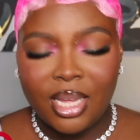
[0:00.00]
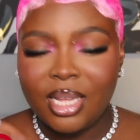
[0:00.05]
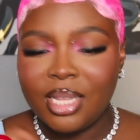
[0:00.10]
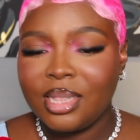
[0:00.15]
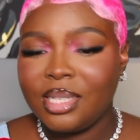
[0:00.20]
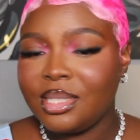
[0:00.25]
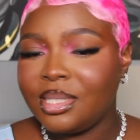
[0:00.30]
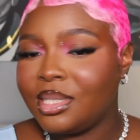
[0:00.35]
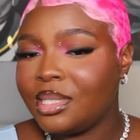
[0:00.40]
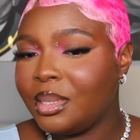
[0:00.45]

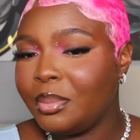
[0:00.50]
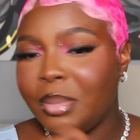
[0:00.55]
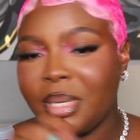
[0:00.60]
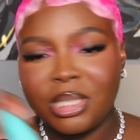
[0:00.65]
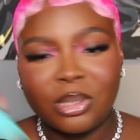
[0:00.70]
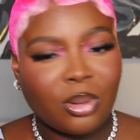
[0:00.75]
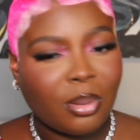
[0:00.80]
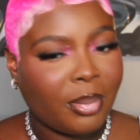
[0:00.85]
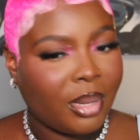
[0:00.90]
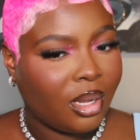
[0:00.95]
This is the
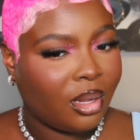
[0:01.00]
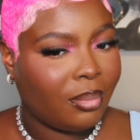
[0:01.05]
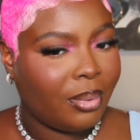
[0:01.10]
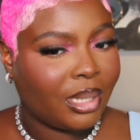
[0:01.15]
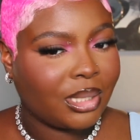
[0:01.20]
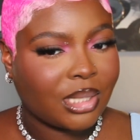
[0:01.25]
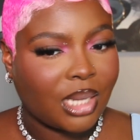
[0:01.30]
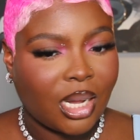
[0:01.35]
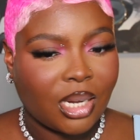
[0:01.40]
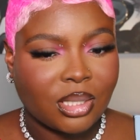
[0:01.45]
best my makeup
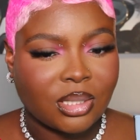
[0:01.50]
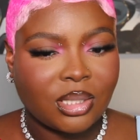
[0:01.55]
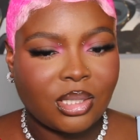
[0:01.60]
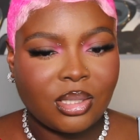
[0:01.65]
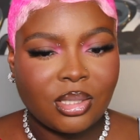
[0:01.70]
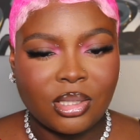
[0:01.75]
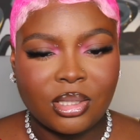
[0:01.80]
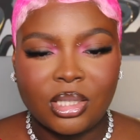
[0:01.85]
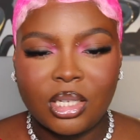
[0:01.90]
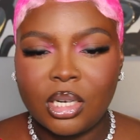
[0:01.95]
has honestly
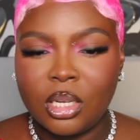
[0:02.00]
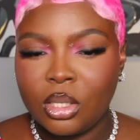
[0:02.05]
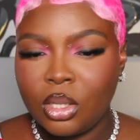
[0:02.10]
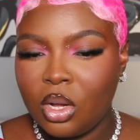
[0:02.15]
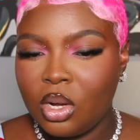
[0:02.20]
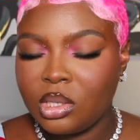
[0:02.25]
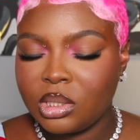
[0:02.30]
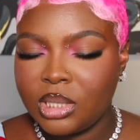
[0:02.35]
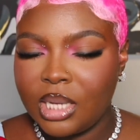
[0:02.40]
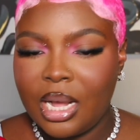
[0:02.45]
looked in a
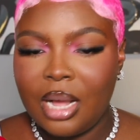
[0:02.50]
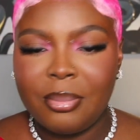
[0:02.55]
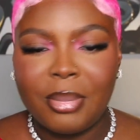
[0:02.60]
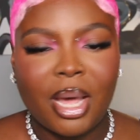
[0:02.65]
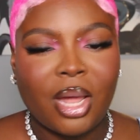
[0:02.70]
long time.